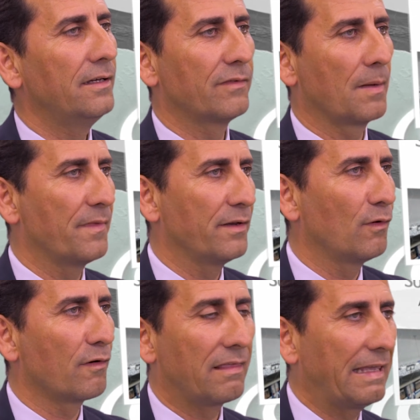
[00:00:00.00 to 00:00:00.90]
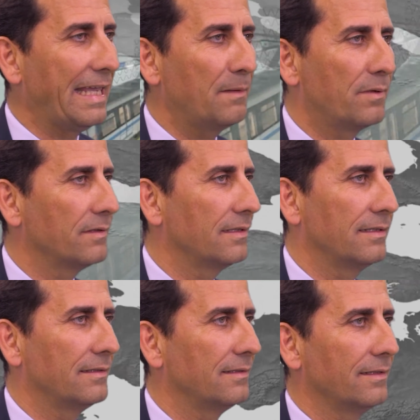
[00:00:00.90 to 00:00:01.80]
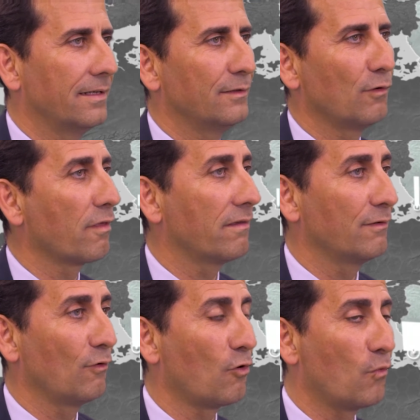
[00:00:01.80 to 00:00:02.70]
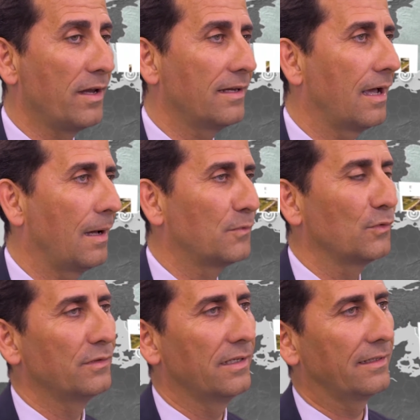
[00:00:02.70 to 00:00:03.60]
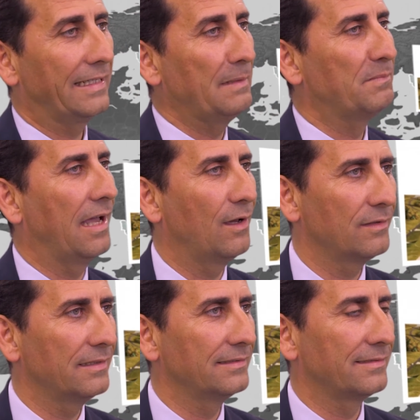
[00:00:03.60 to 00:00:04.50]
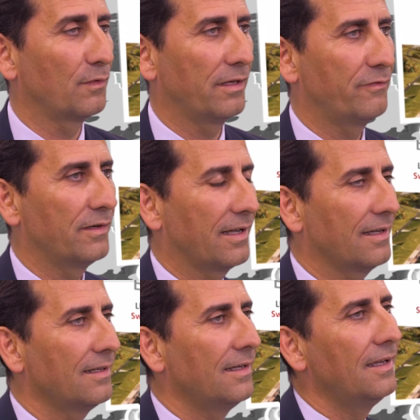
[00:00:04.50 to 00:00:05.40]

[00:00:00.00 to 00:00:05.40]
from the North Cape in northern Norway up to the Cape Town in South Africa,